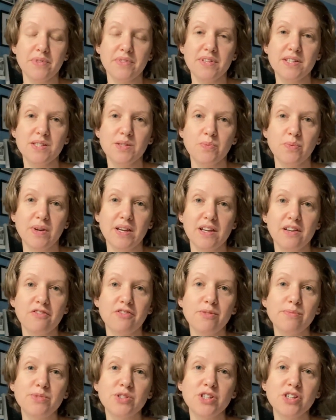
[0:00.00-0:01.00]
this week
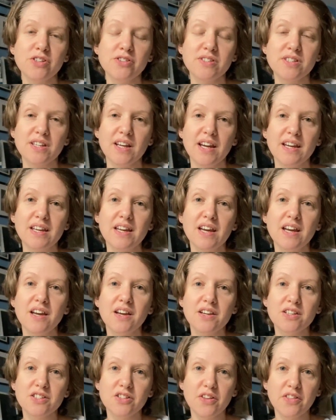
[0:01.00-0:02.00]
from Tuesday
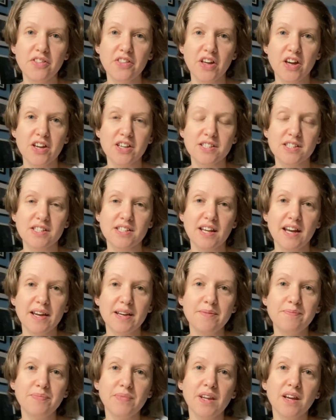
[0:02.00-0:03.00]
to
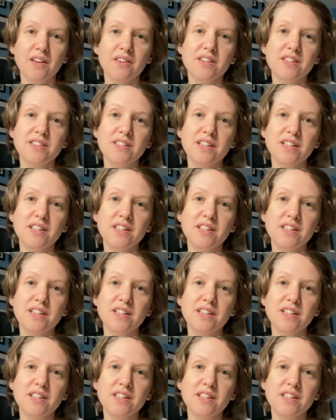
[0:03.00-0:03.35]
Thursday. The